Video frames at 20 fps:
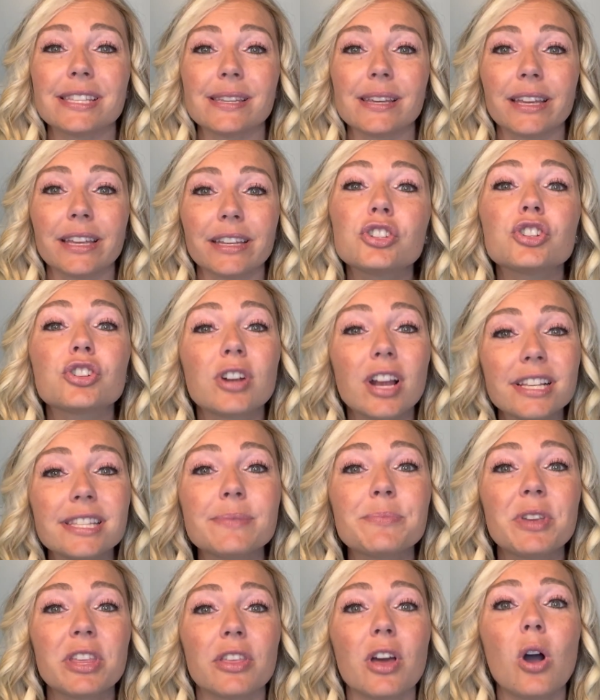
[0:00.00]
it. Trust
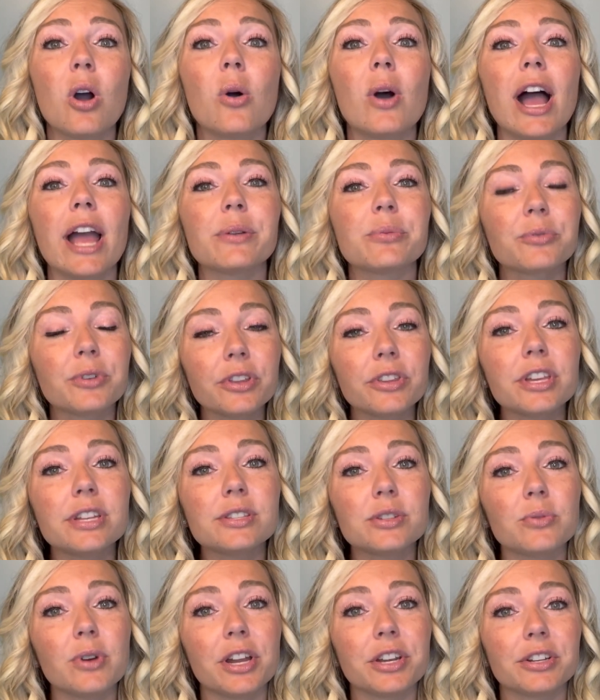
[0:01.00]
me though, I really
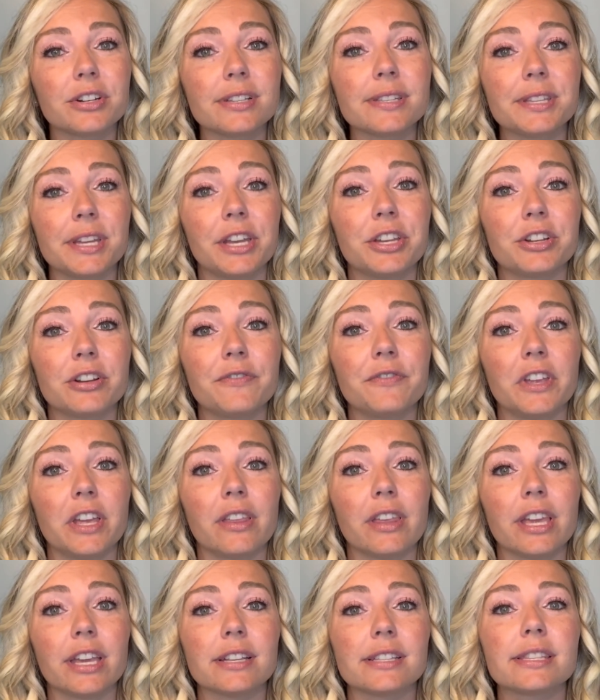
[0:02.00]
do understand your
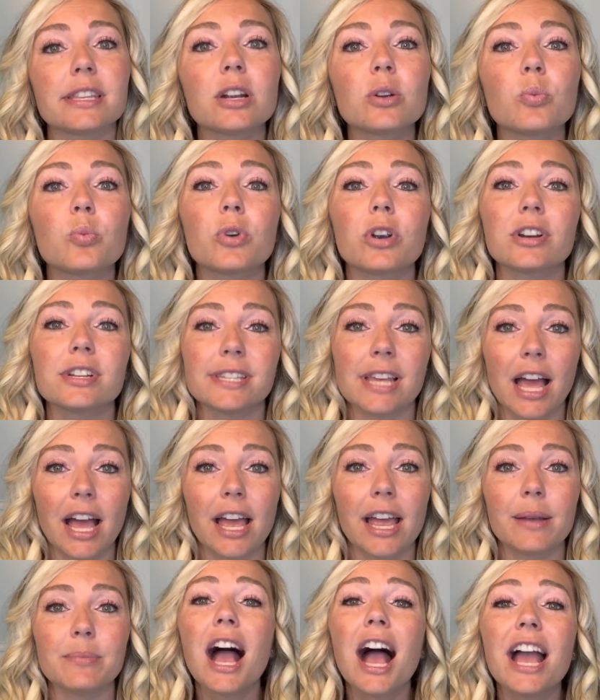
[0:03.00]
feelings. There were
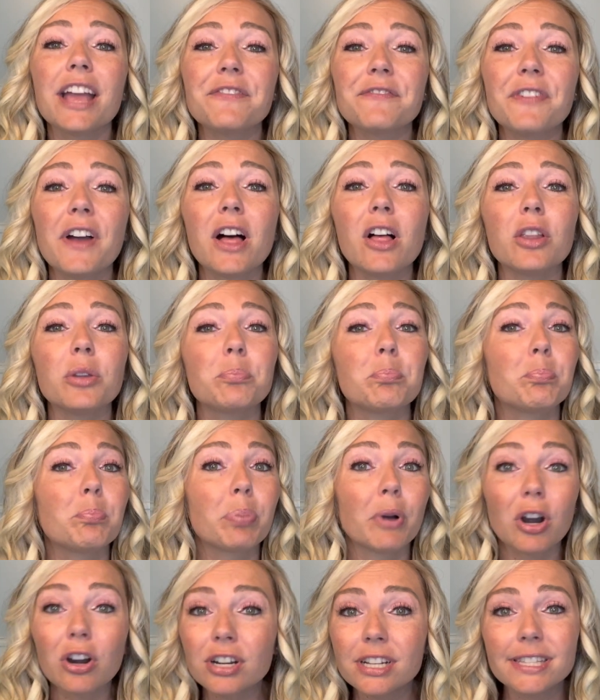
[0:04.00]
times I felt
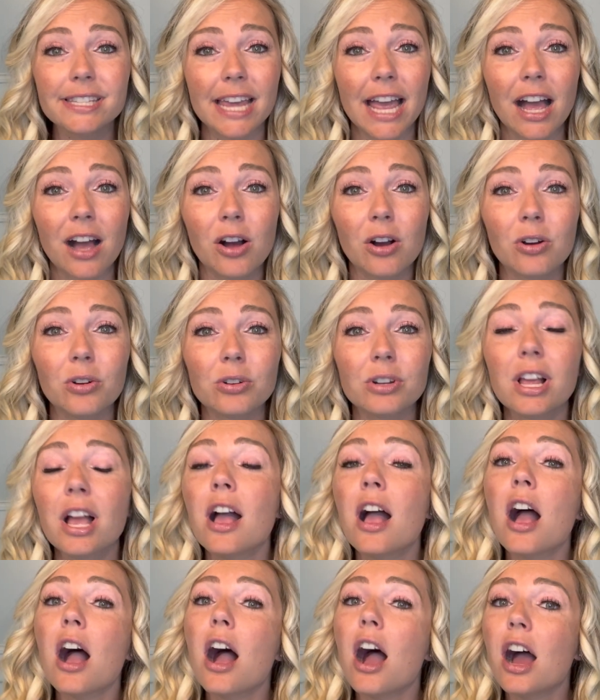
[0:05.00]
burnt out,
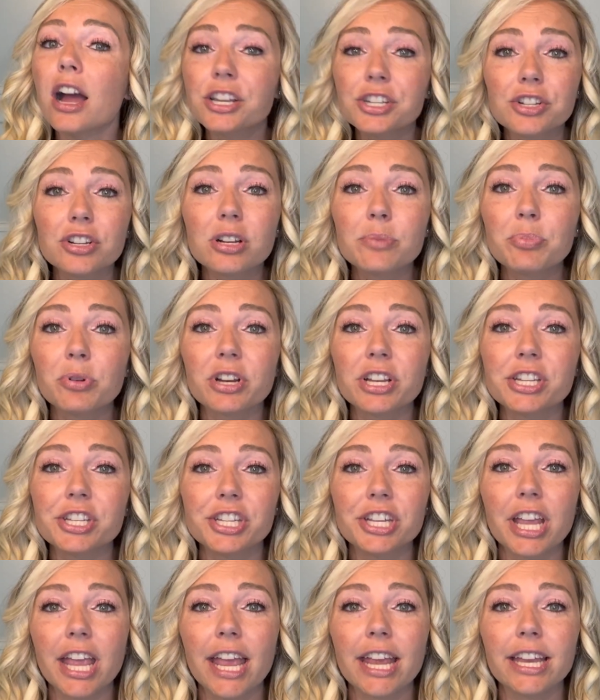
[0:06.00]

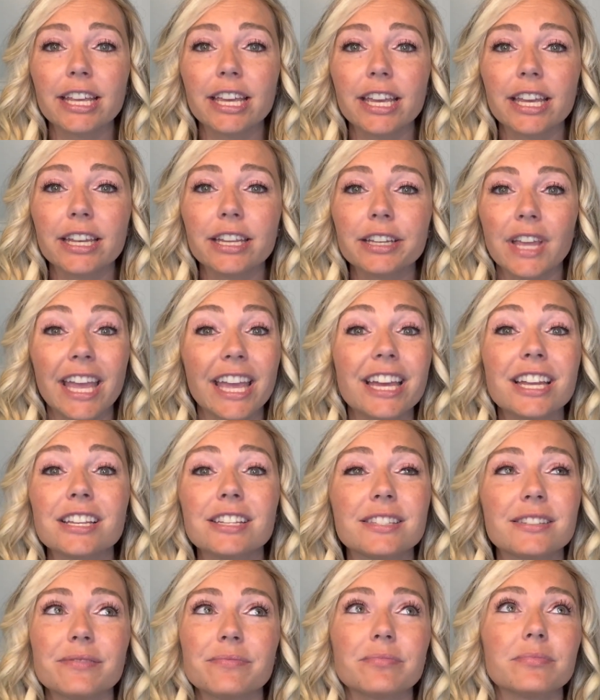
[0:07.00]
underappreciated,
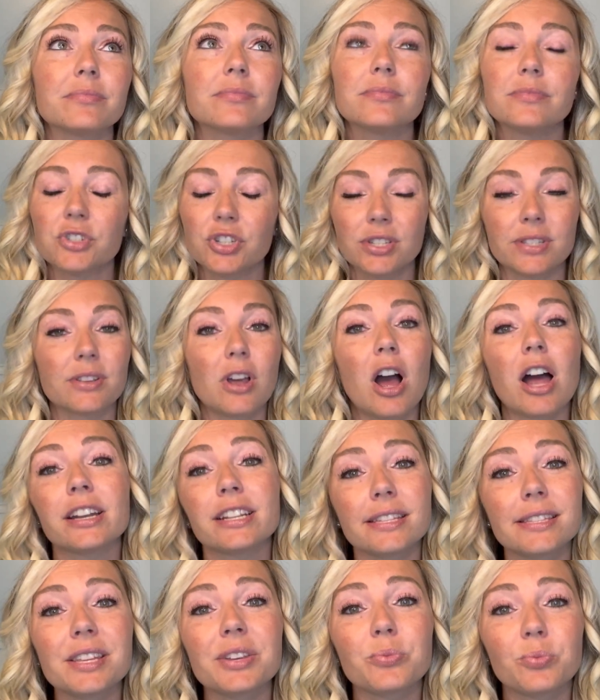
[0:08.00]
and just
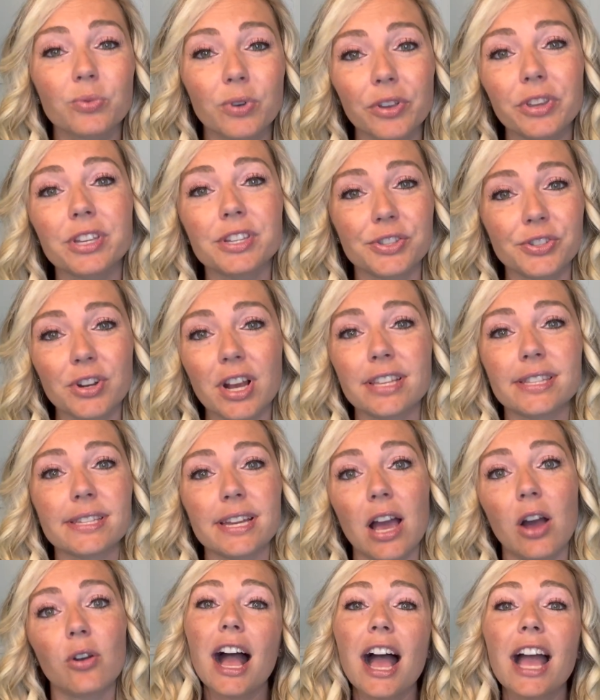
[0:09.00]
honestly really stressed
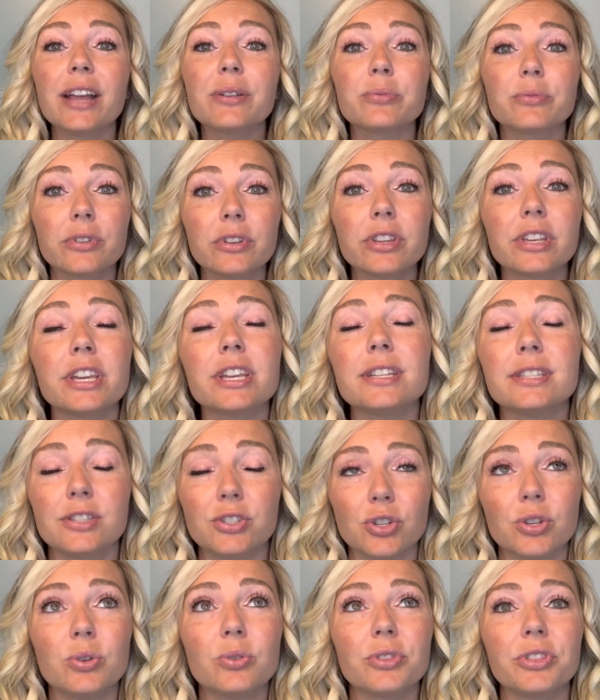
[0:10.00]
out. I really
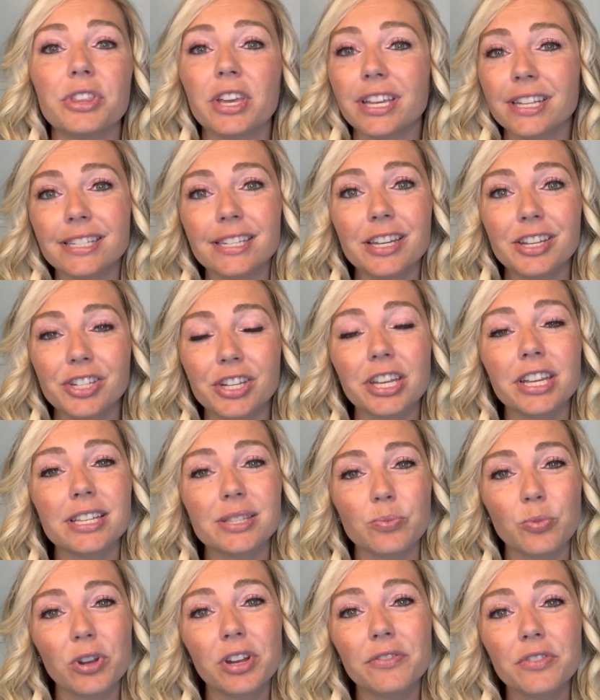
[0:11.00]
do think teaching is
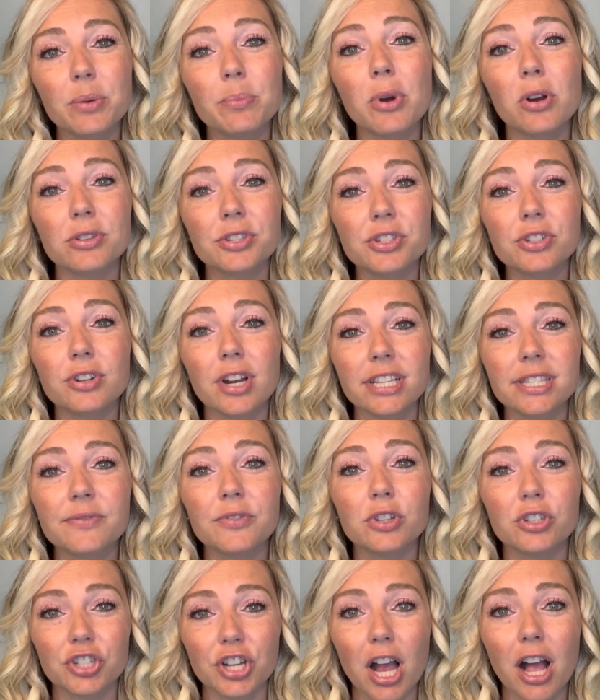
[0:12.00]
one of the most
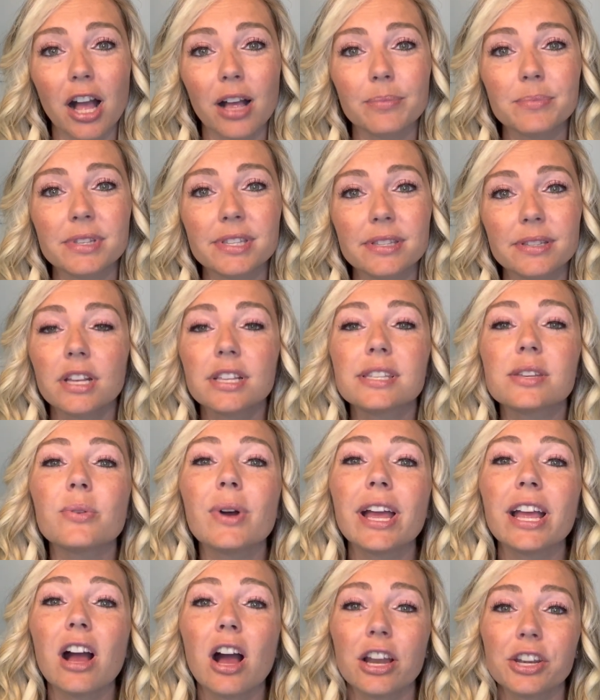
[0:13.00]
stressful jobs. So
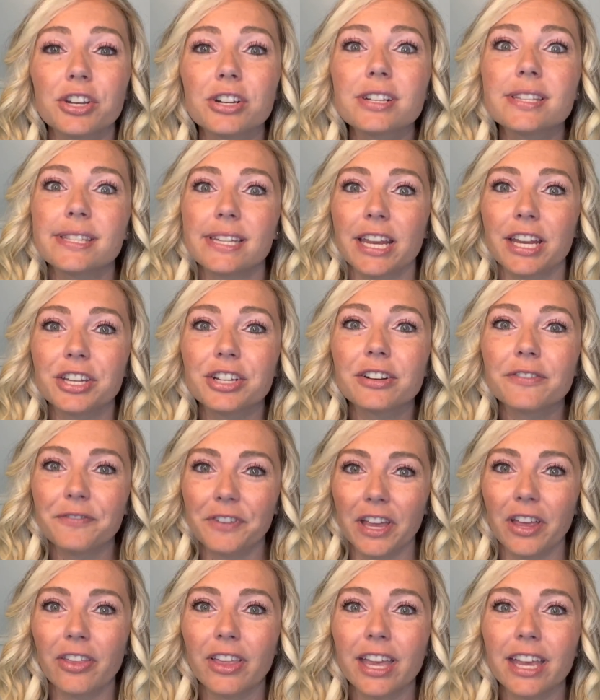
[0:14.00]
I understand your
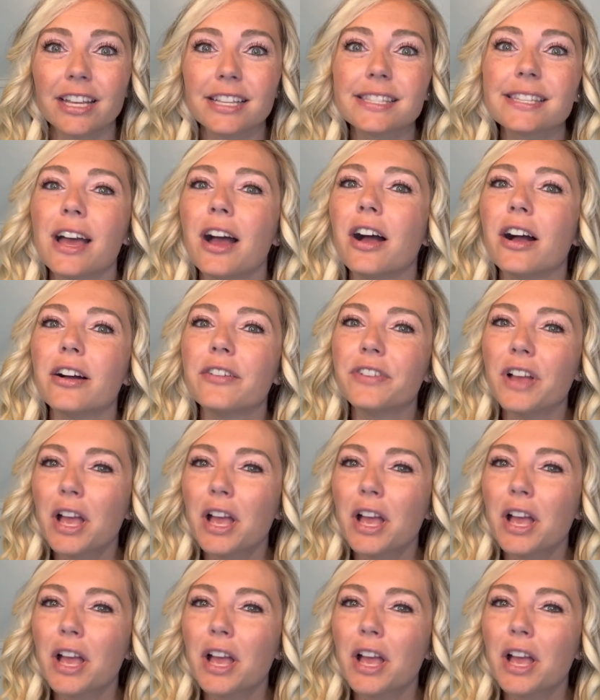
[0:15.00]
feelings of